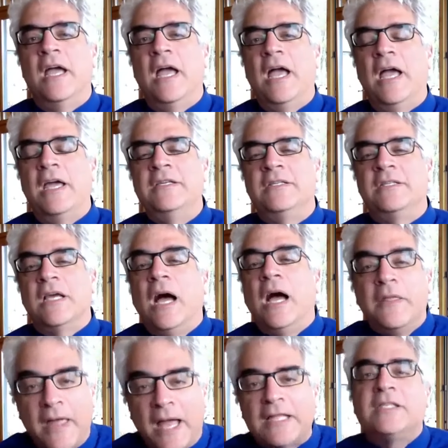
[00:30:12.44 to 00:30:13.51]
and
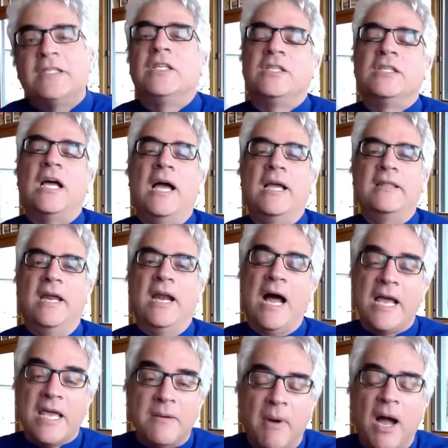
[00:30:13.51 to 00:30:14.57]
that's the side that,
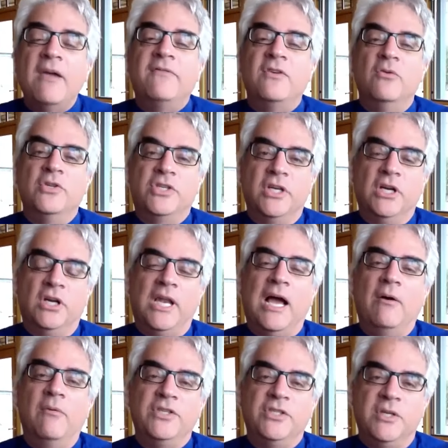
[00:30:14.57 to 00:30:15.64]
I, in my view, is going to
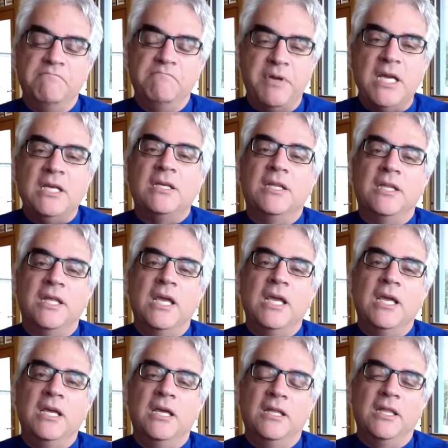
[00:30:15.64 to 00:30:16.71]
allow us to beat
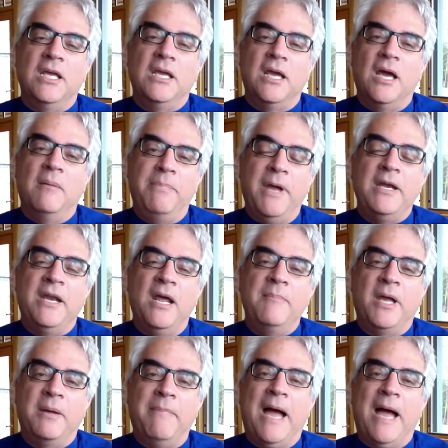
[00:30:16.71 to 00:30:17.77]
the the uh,
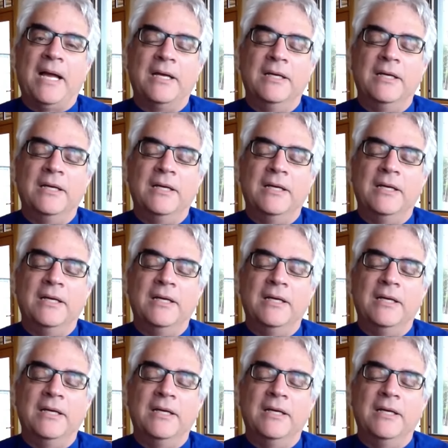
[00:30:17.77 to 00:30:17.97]
pandemic back,